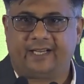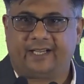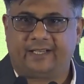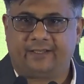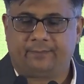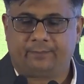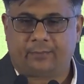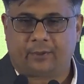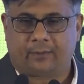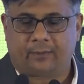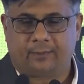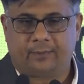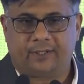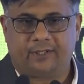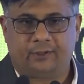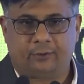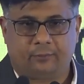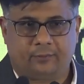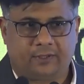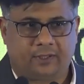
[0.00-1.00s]
and probably
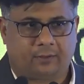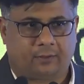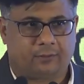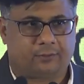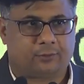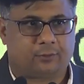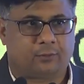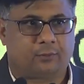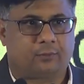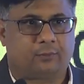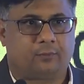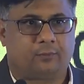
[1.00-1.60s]
you will also